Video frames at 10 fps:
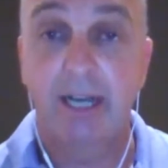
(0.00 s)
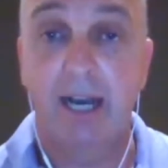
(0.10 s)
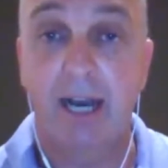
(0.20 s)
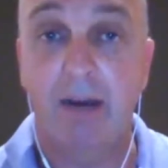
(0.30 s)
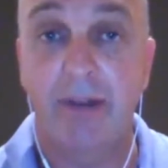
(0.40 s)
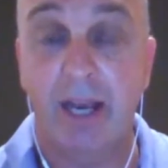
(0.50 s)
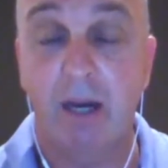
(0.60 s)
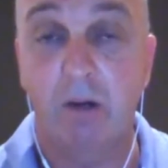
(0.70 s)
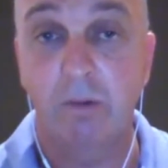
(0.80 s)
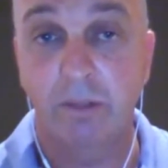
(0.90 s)

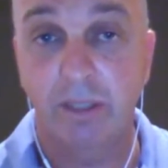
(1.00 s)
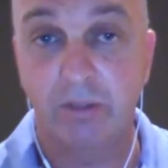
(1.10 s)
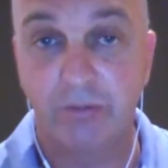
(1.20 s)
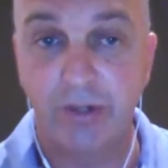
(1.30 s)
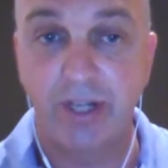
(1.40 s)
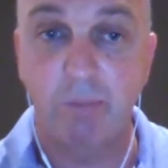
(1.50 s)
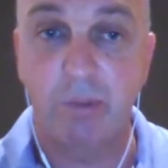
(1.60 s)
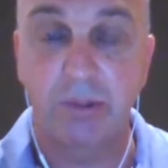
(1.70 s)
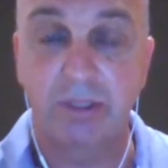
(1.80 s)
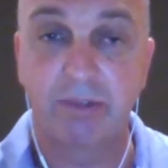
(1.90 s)
Now, it's very
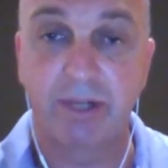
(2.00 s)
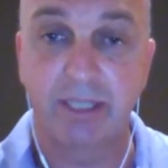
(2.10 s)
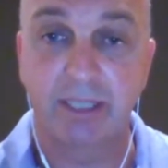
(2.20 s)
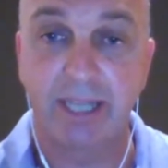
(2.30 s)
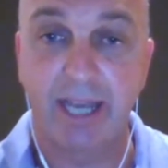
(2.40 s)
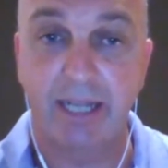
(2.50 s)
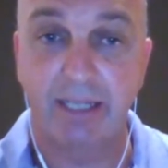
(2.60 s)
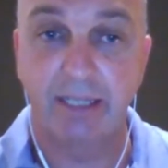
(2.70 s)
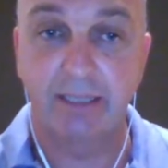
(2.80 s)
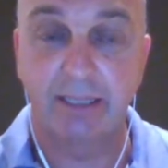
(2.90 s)
important to
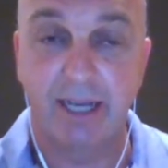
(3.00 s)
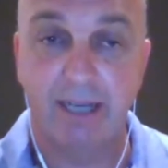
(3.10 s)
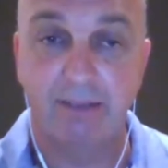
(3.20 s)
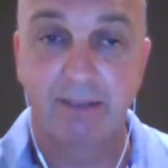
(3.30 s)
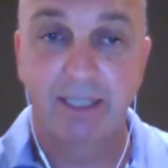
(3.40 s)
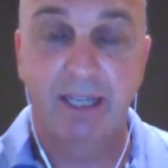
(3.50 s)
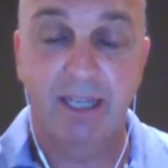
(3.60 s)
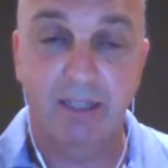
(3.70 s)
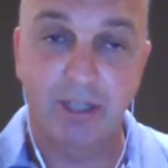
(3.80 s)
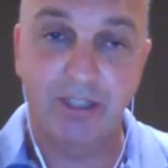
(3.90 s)
understand that,
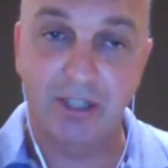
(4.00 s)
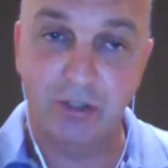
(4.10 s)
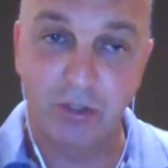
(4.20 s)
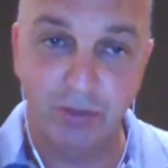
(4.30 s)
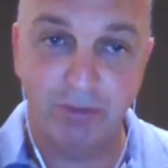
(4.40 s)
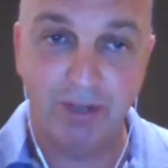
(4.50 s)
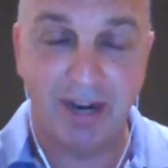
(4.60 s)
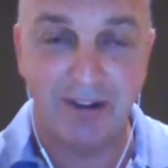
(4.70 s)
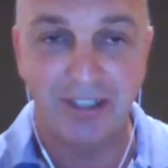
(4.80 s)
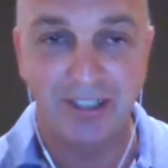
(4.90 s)
and I won't go too
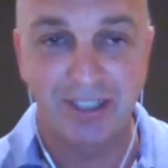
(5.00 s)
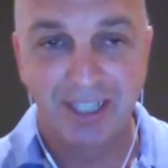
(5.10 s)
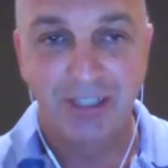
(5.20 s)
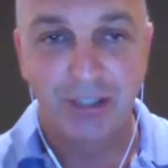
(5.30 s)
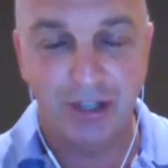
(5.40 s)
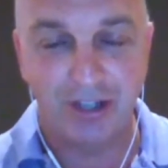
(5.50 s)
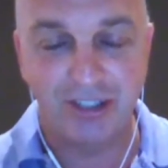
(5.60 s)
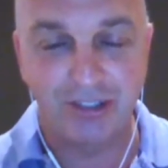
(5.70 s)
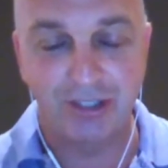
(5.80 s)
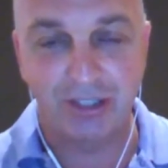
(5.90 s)
far into
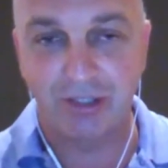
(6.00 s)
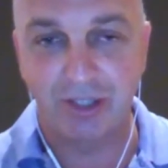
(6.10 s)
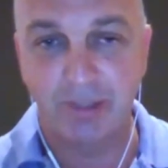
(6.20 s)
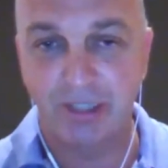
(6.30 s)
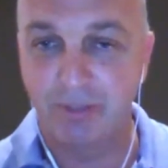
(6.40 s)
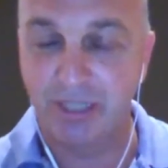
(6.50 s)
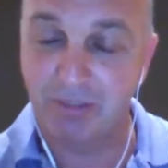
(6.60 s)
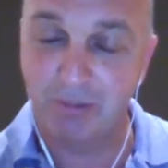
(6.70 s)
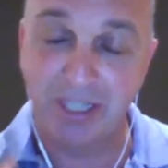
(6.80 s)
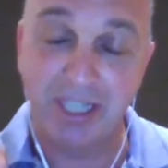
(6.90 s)
geological description, but
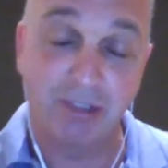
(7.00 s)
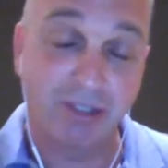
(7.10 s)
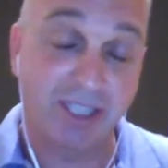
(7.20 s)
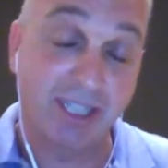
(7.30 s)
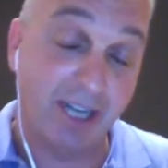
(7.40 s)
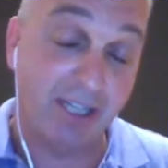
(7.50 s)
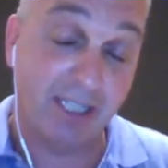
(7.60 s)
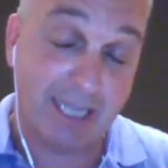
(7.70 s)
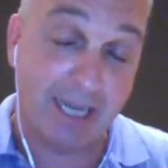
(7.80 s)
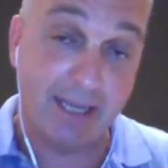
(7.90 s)
it's pretty interesting that only
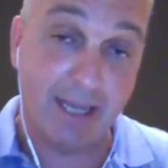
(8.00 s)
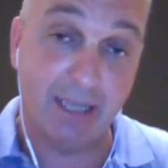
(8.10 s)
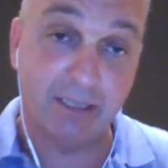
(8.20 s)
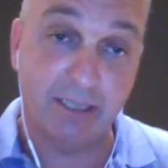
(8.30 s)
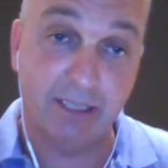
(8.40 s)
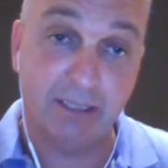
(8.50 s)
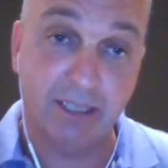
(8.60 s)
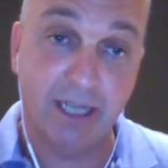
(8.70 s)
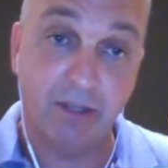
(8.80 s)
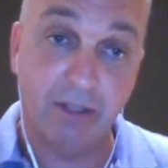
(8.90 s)
10,000 years
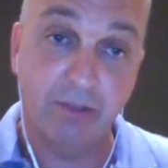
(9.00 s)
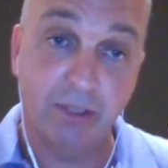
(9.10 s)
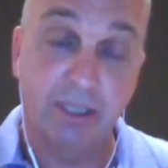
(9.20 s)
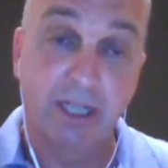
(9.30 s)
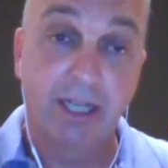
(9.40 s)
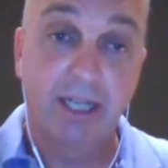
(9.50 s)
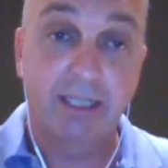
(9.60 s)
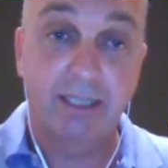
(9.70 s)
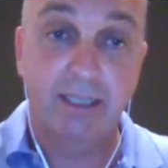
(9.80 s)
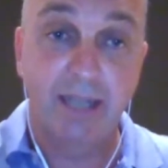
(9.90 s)
ago there was
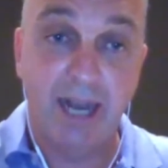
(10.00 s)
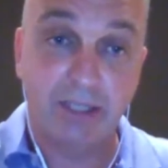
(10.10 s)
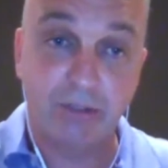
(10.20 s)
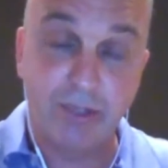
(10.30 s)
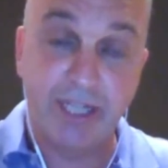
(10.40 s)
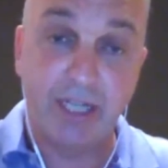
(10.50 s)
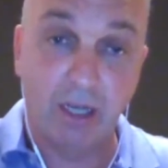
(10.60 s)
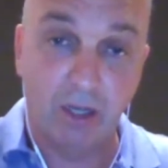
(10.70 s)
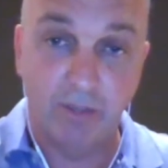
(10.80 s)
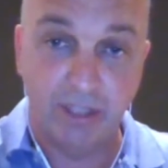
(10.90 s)
3
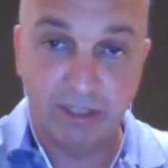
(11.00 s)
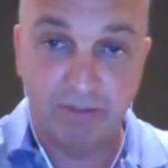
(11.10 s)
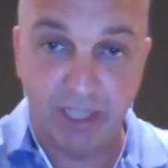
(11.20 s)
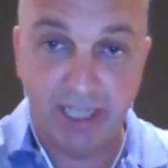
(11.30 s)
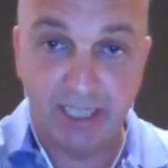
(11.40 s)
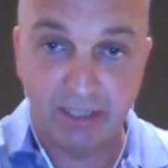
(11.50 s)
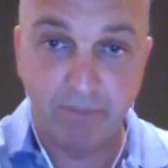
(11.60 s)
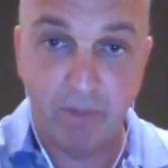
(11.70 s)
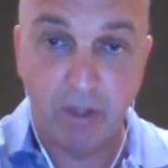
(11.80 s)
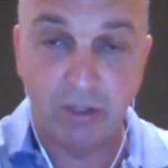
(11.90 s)
kilometres of ice
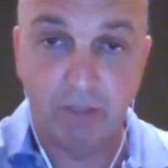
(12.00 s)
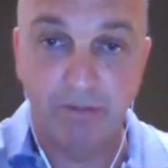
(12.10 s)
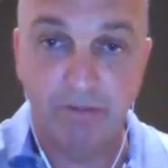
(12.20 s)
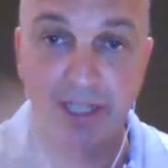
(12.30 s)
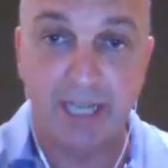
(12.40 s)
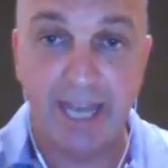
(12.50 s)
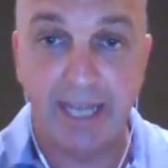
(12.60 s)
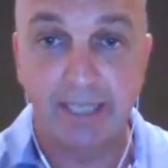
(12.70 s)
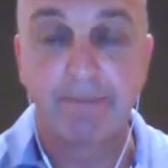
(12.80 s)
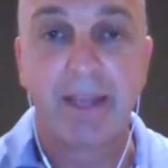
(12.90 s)
on top of Finland.